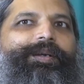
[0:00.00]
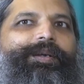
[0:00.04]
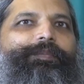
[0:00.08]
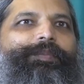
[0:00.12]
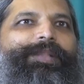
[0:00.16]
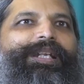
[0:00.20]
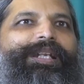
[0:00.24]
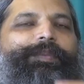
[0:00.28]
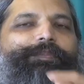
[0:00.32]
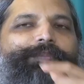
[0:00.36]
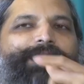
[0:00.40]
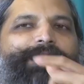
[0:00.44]

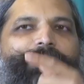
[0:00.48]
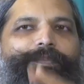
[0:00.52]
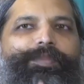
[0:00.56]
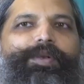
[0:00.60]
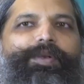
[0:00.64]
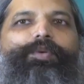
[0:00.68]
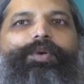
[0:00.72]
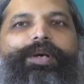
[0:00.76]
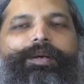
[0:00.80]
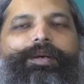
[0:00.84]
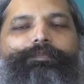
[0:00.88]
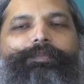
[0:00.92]
But the
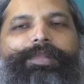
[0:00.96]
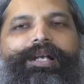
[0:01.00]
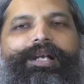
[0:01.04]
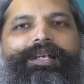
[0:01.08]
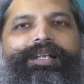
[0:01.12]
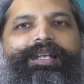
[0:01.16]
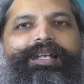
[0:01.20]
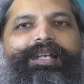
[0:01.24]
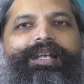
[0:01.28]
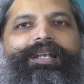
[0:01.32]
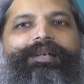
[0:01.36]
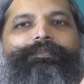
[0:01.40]
people who are
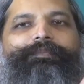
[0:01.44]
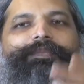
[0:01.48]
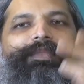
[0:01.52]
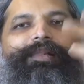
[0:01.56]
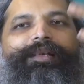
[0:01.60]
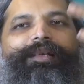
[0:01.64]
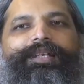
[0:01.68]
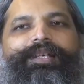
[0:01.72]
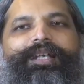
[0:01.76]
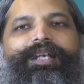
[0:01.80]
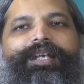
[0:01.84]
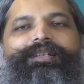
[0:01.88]
building
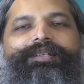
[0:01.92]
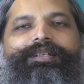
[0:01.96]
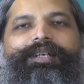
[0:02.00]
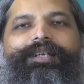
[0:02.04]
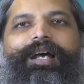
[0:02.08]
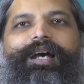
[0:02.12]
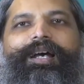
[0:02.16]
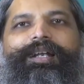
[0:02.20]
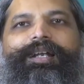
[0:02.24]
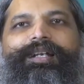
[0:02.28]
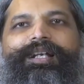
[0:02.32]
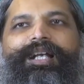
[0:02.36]
in
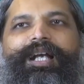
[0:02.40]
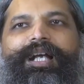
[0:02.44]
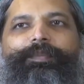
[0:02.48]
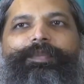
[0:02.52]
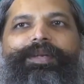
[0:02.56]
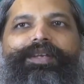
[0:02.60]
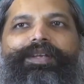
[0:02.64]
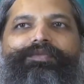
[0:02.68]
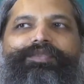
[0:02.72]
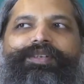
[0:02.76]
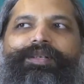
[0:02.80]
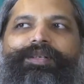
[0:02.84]
it are
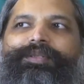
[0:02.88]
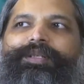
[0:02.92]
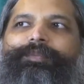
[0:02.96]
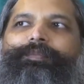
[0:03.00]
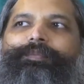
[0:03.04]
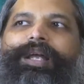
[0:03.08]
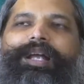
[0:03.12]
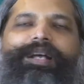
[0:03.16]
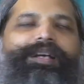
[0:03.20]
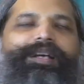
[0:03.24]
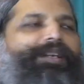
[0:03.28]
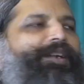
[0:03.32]
coming from the
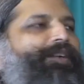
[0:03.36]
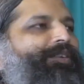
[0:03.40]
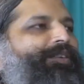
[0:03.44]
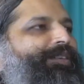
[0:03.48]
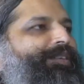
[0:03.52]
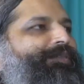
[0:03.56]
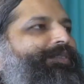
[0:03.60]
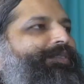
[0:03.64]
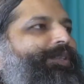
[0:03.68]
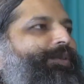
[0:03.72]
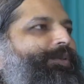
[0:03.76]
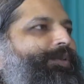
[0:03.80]

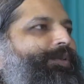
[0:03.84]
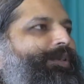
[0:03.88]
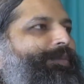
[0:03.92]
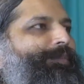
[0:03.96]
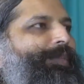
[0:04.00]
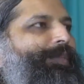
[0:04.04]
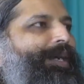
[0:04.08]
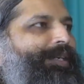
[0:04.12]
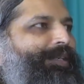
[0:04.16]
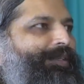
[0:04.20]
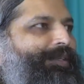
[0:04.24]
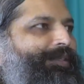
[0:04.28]
background of the old
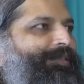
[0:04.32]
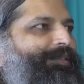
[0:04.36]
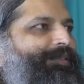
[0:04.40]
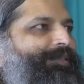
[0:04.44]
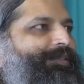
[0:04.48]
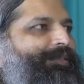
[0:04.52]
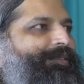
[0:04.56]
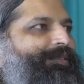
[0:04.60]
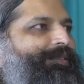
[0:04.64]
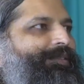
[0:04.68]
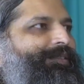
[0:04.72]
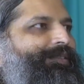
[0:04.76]
mind.
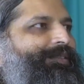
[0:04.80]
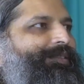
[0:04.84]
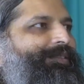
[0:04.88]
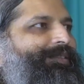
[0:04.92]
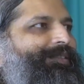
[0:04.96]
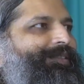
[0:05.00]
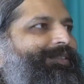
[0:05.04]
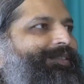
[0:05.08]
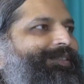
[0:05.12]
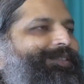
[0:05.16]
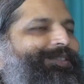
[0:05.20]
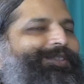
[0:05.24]

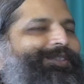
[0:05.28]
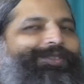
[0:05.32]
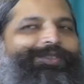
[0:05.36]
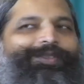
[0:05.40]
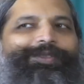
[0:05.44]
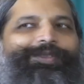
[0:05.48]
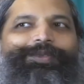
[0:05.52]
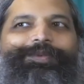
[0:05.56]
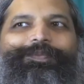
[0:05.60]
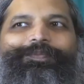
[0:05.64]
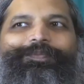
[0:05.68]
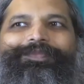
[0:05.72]

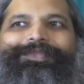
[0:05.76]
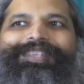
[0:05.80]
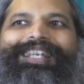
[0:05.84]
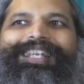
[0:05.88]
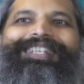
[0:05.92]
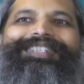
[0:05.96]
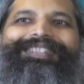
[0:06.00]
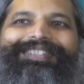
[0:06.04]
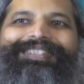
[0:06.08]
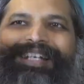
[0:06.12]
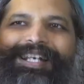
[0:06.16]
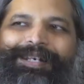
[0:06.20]
So
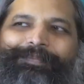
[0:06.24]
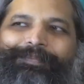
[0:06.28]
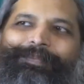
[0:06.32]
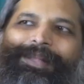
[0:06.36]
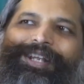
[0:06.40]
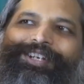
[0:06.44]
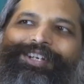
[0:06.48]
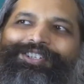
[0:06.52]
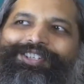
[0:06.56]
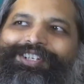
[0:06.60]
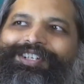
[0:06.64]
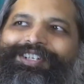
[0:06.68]
they still
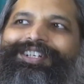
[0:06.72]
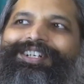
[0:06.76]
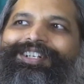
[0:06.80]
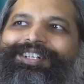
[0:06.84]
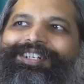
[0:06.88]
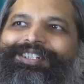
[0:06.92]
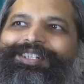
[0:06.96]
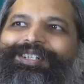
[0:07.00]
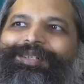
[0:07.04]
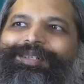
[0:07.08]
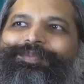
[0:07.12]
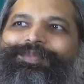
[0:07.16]
measure
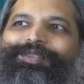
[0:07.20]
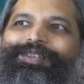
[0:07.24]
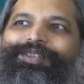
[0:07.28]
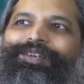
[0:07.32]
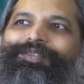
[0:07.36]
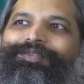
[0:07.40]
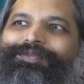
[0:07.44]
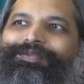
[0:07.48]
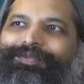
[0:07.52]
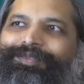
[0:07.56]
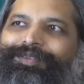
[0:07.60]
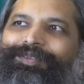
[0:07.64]
in terms
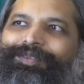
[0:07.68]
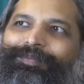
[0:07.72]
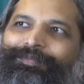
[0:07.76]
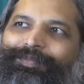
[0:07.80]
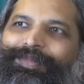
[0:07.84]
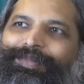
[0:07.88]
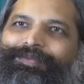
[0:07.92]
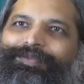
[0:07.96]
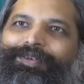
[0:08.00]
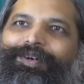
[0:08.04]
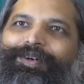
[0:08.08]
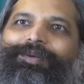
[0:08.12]
of
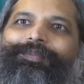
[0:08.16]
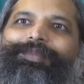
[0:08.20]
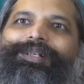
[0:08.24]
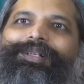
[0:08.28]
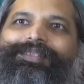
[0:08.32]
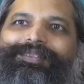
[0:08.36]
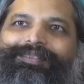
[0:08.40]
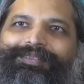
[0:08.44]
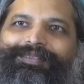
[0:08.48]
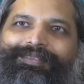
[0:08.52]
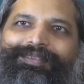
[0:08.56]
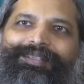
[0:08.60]

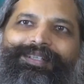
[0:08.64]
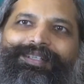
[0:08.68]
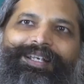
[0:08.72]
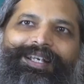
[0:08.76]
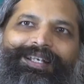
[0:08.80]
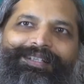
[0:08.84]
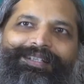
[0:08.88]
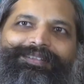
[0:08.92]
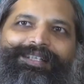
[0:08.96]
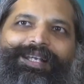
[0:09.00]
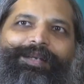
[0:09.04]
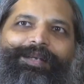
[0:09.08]
performance,
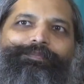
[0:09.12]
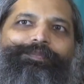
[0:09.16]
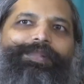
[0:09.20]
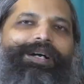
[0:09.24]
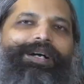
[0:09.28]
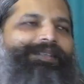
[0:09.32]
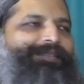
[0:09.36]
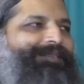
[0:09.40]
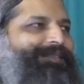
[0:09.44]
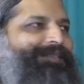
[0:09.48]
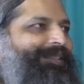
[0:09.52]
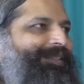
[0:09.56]
exam
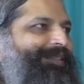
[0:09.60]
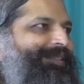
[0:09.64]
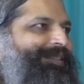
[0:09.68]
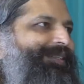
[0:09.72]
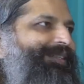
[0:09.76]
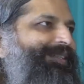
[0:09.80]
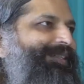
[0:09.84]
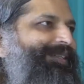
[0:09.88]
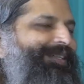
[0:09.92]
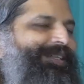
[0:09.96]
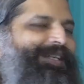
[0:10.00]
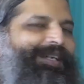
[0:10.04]
passing,
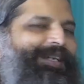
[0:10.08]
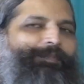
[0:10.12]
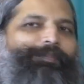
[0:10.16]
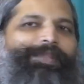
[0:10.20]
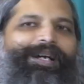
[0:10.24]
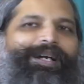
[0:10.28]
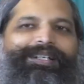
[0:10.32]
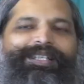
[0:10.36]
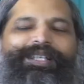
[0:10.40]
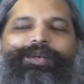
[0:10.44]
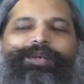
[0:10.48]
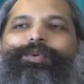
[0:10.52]

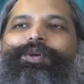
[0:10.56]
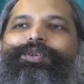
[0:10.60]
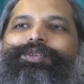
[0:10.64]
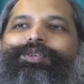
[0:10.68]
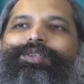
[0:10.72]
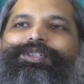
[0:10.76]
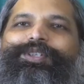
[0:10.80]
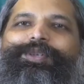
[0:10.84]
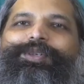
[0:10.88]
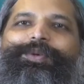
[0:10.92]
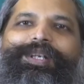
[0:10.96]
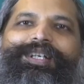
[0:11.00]
but they want
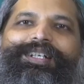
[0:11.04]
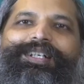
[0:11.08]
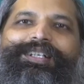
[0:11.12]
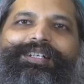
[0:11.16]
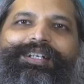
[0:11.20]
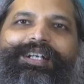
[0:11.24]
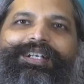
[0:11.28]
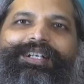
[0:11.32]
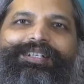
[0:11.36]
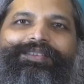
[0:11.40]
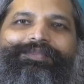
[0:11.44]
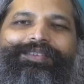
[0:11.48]
to throw in
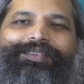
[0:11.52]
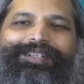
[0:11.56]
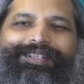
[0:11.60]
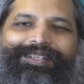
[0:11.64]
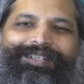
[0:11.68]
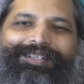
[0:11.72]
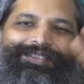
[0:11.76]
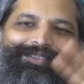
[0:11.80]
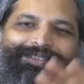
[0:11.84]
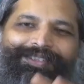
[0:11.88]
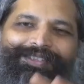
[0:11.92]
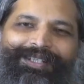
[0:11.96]

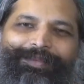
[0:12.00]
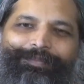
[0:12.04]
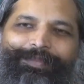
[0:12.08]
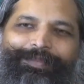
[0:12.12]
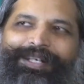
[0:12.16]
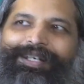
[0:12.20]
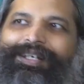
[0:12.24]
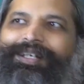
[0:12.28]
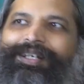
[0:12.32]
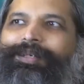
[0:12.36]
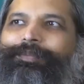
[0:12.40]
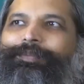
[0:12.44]
creativity, so they
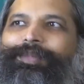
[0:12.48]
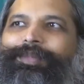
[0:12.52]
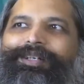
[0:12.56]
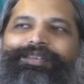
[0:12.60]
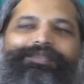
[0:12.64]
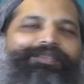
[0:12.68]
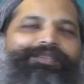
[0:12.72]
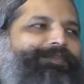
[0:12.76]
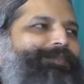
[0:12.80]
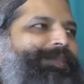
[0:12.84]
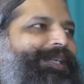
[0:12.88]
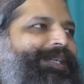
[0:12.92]
bring in a bit
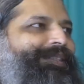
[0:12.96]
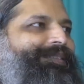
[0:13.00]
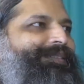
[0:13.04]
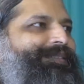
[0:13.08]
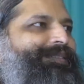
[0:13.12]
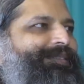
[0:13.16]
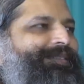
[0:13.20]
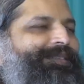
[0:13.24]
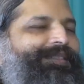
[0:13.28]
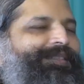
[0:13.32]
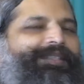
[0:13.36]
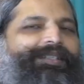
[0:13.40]
of a
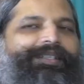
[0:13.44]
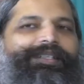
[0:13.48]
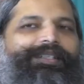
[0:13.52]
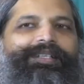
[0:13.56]
mix.